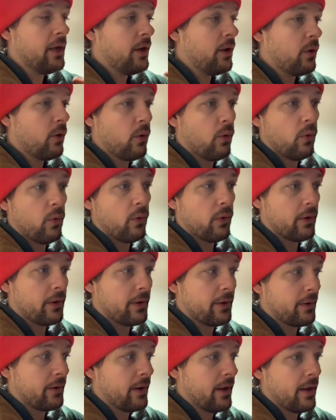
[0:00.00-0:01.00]

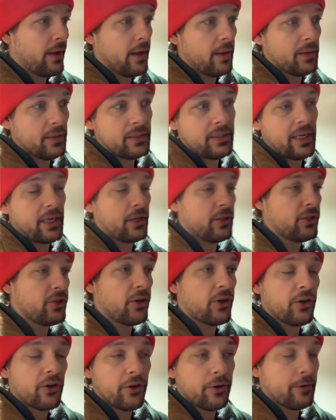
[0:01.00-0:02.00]
or a second
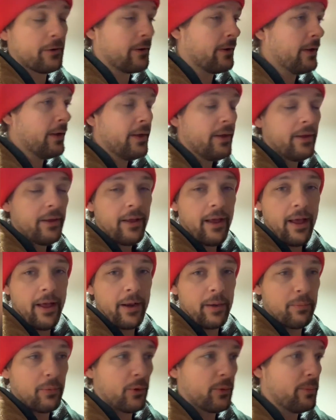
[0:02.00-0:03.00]
turn on a
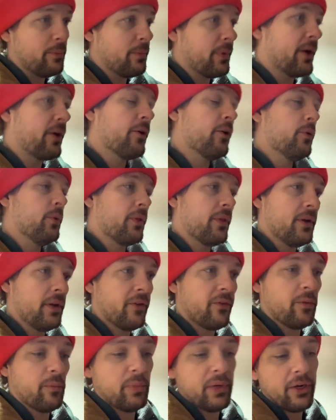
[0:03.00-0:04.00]
bourbon barrel with a
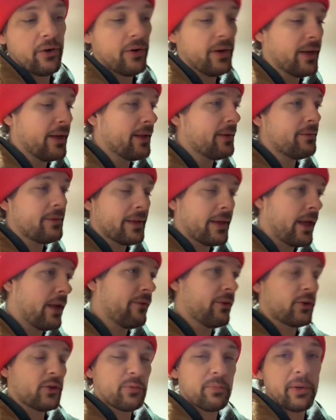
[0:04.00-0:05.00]
different beer in it to kind of
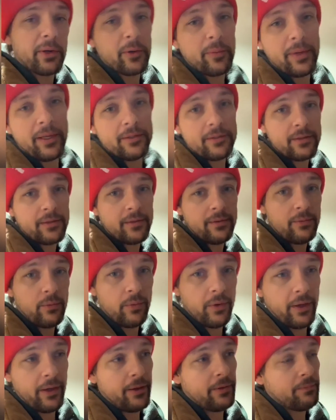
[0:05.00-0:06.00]
experiment.
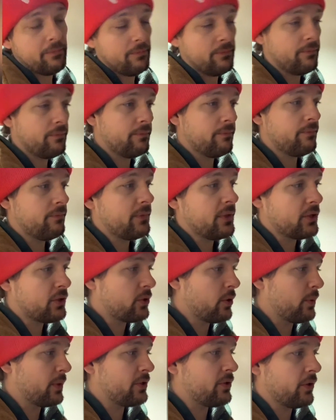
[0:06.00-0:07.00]
So
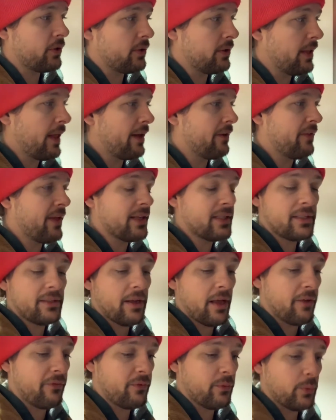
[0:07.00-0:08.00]
we took a lot of that
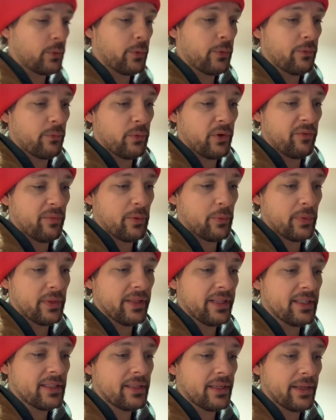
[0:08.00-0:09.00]
stuff and we've been
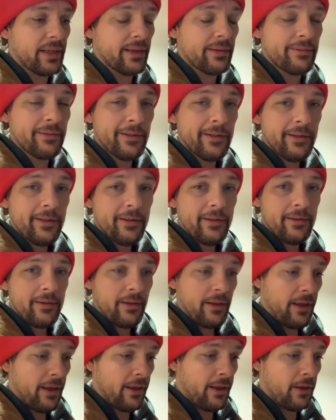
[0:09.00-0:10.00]
releasing it
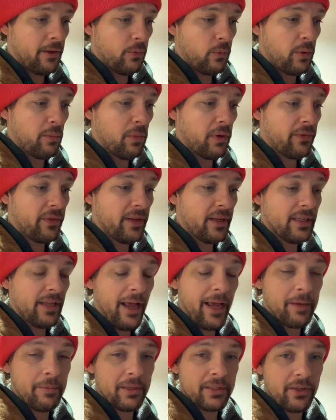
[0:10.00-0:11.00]
1 month at a
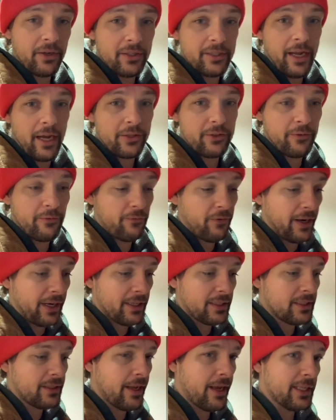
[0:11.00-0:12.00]
time. That's our Dr.
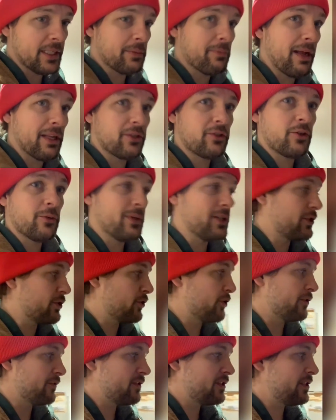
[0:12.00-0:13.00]
Frankenstein's Monster
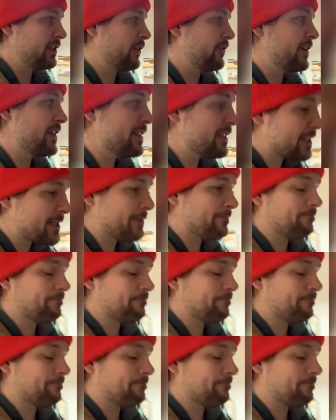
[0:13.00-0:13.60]
Reserve series.